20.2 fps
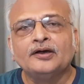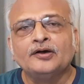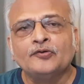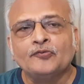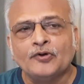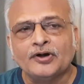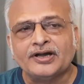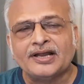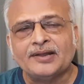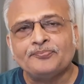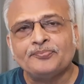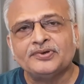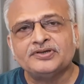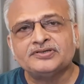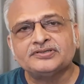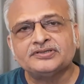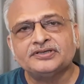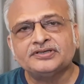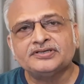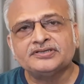what
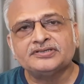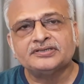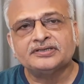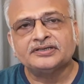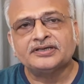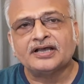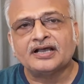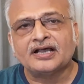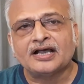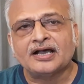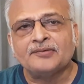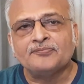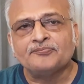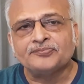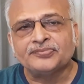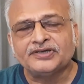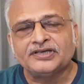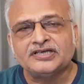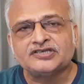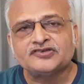happens is the
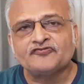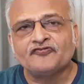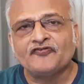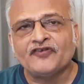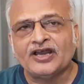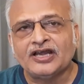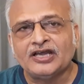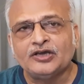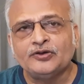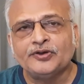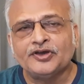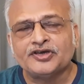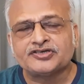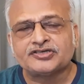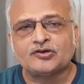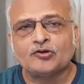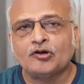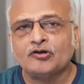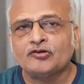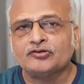company's
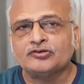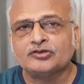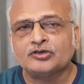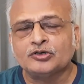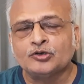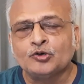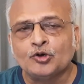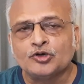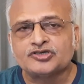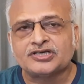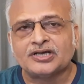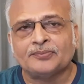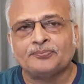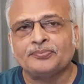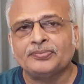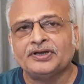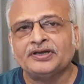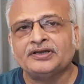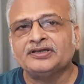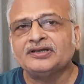valuation all goes
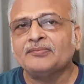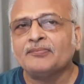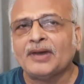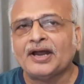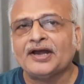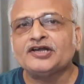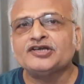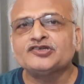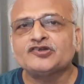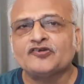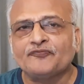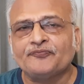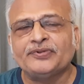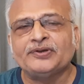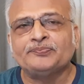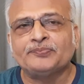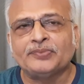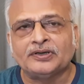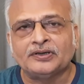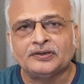up in the minds of
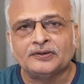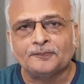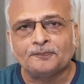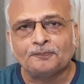people.